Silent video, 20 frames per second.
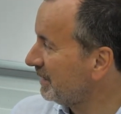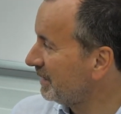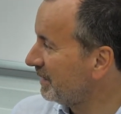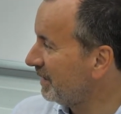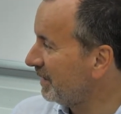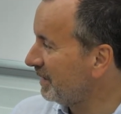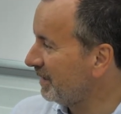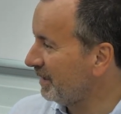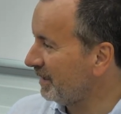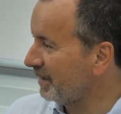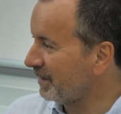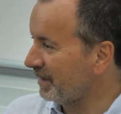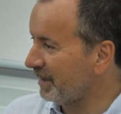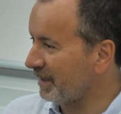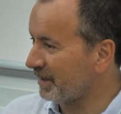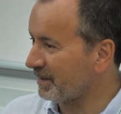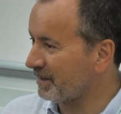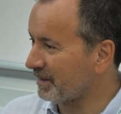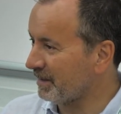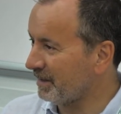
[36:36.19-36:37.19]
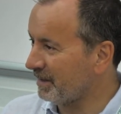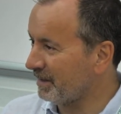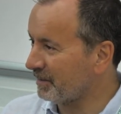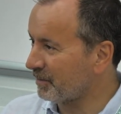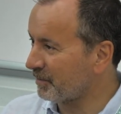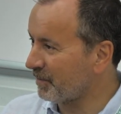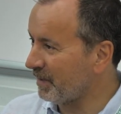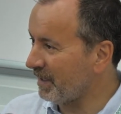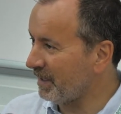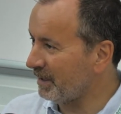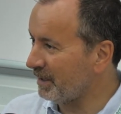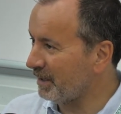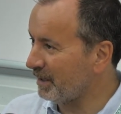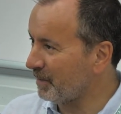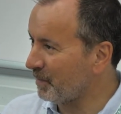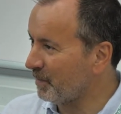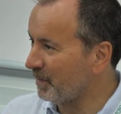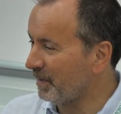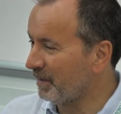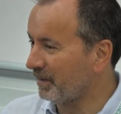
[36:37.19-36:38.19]
The idea that
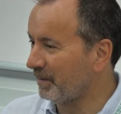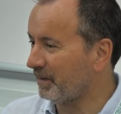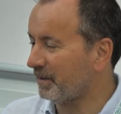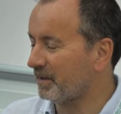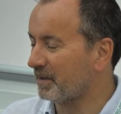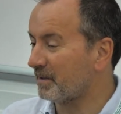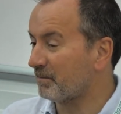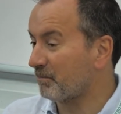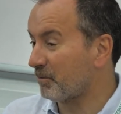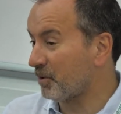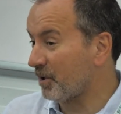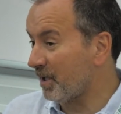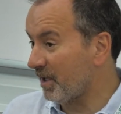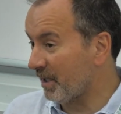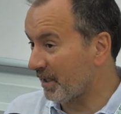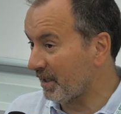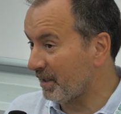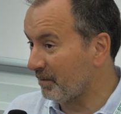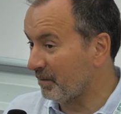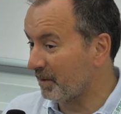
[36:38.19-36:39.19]
trading with China,